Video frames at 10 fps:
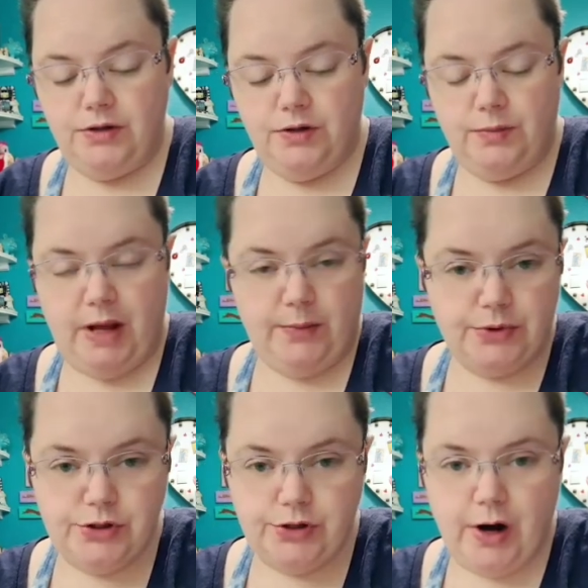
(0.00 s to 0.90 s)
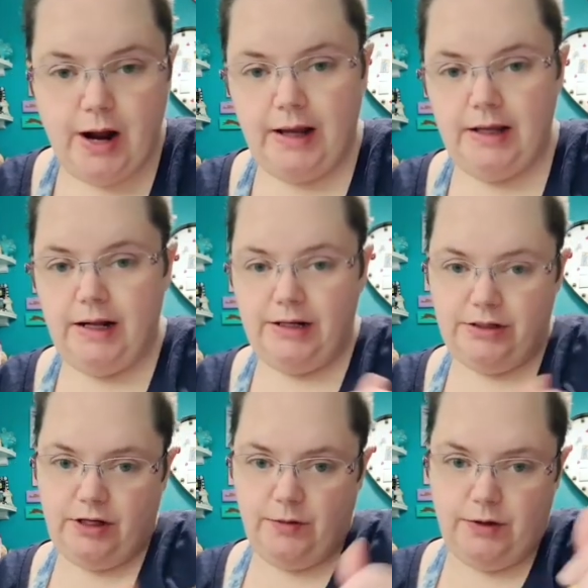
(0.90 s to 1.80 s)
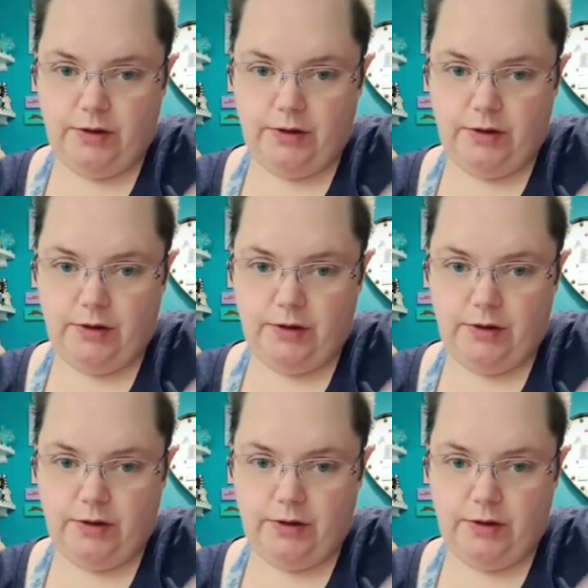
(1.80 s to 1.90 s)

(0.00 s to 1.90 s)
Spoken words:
So the paper's dry and I just come in